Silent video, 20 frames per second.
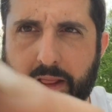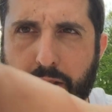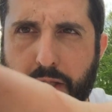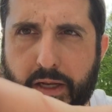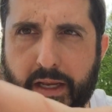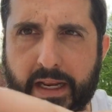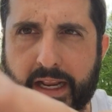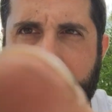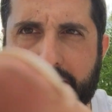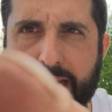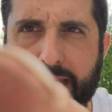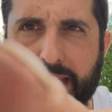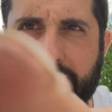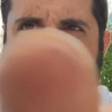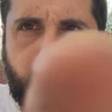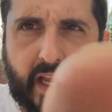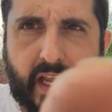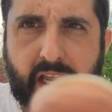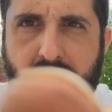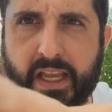looking at
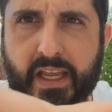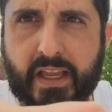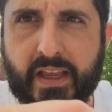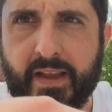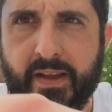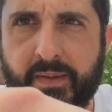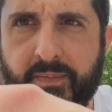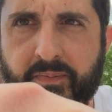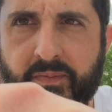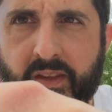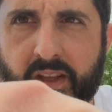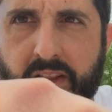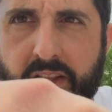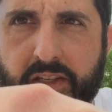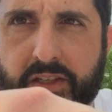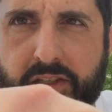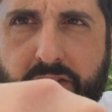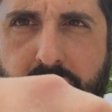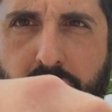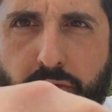like
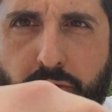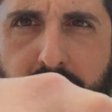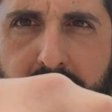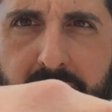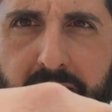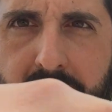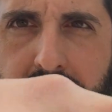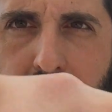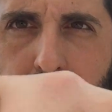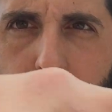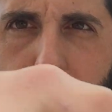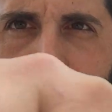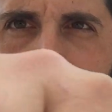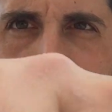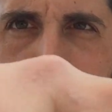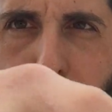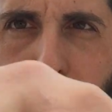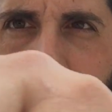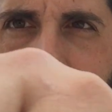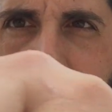the screen, which
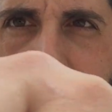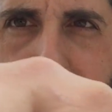is right